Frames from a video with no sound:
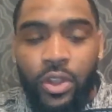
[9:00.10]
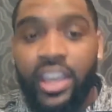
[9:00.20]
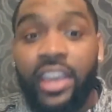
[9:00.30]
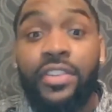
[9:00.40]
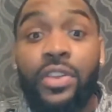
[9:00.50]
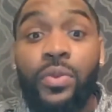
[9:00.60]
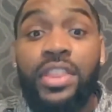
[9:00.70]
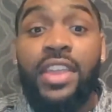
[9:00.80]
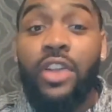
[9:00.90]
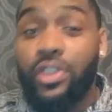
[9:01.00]
even
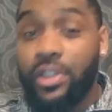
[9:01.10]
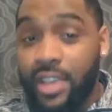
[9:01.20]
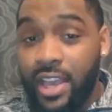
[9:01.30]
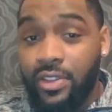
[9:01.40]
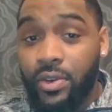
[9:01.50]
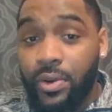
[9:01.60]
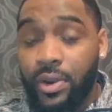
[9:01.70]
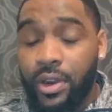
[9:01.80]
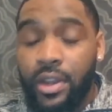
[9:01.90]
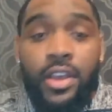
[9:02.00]
without your test
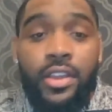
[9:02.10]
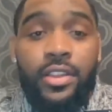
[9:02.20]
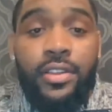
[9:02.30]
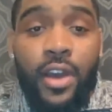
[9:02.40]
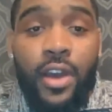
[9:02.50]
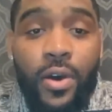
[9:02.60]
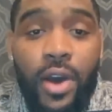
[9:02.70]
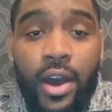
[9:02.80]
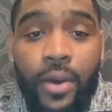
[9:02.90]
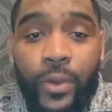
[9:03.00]
score.
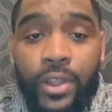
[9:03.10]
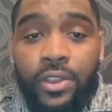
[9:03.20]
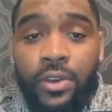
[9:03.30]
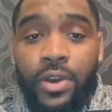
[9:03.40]
So we do